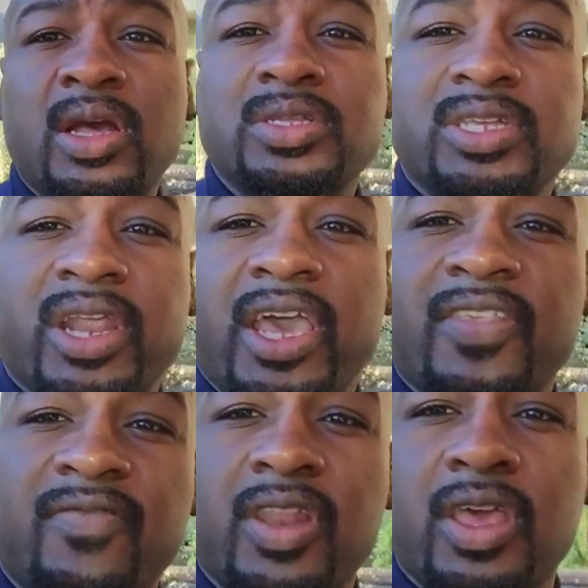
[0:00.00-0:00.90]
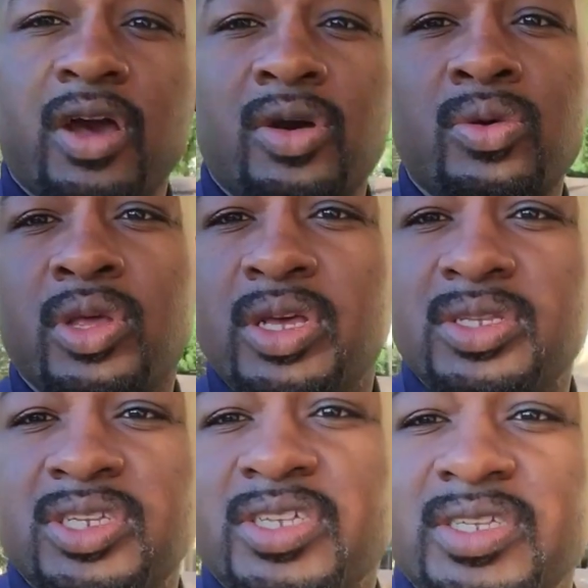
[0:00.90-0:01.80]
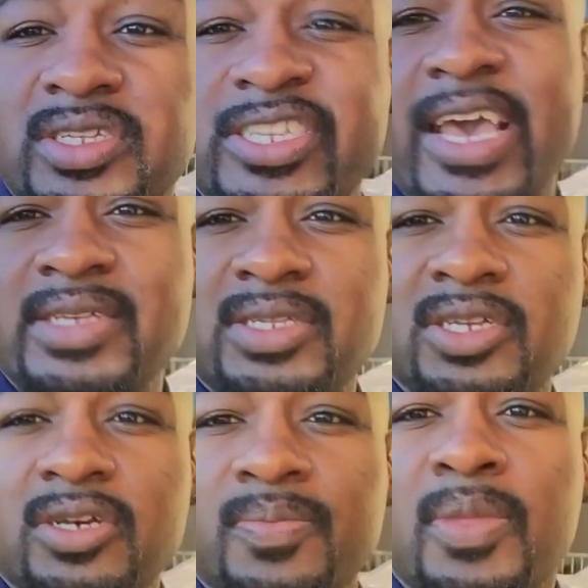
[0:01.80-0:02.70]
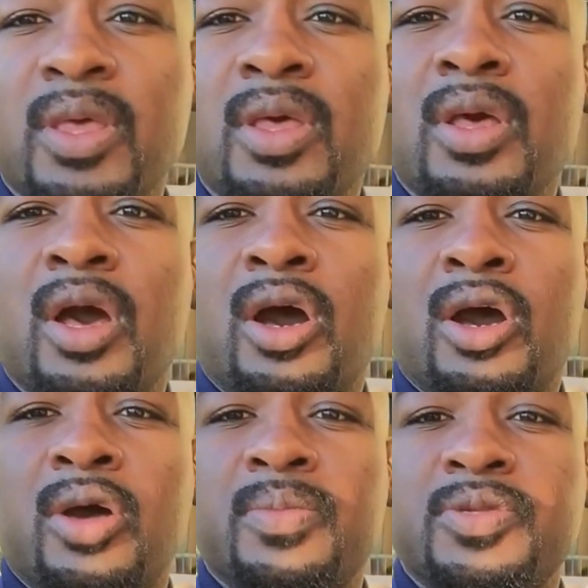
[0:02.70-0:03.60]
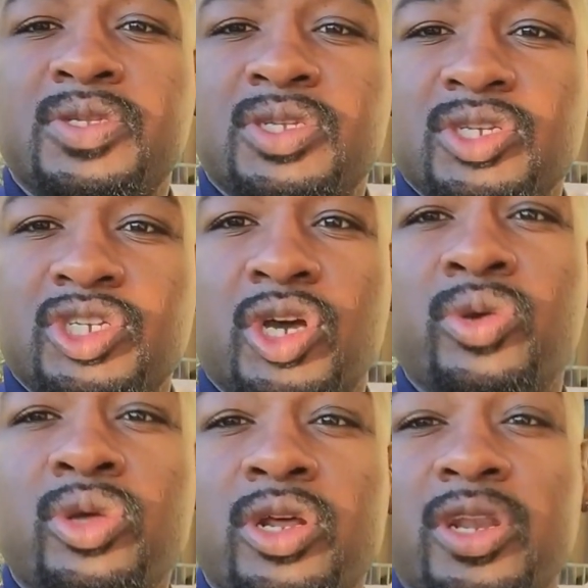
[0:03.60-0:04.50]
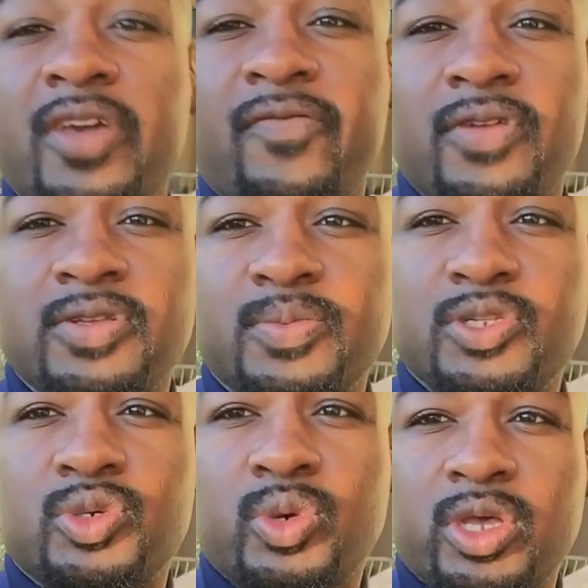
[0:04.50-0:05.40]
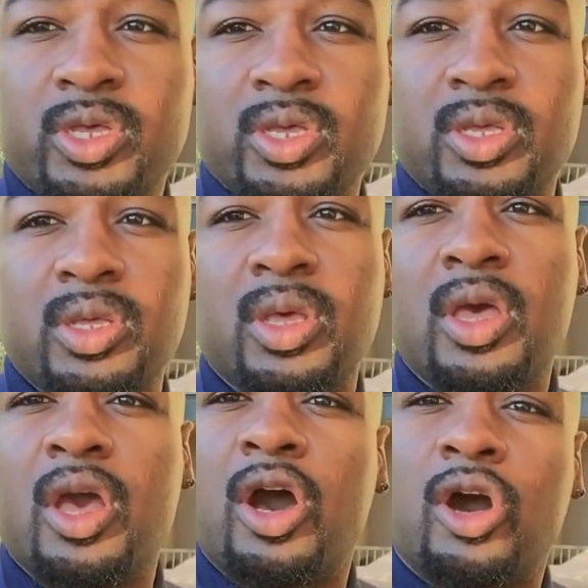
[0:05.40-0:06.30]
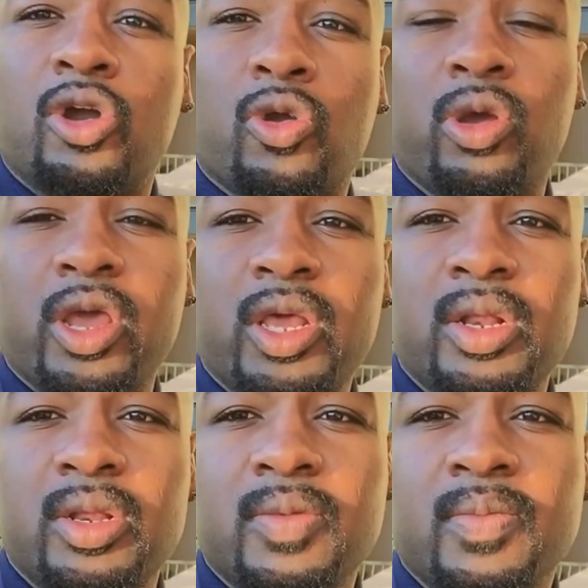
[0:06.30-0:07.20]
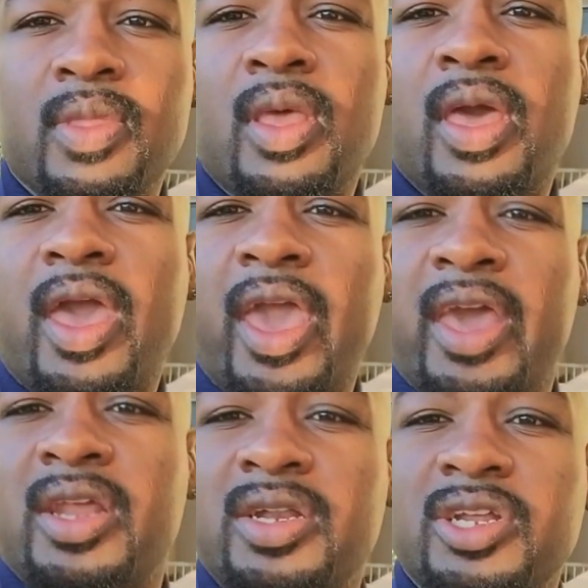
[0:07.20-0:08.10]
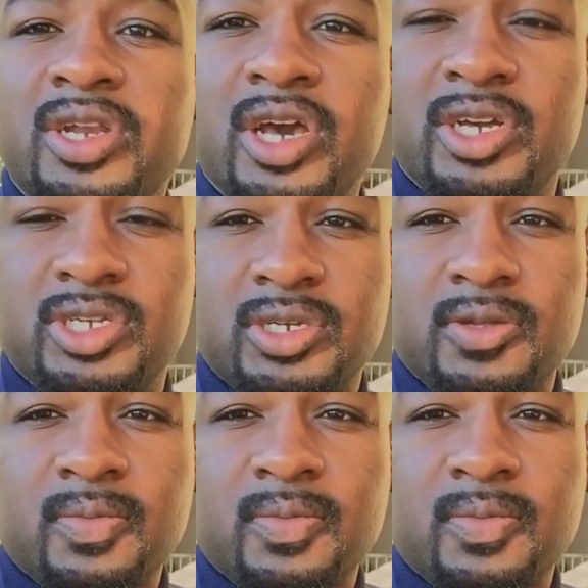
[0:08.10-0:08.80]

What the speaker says: Today's video is just a tax tip to show you the difference between a credit and a deduction.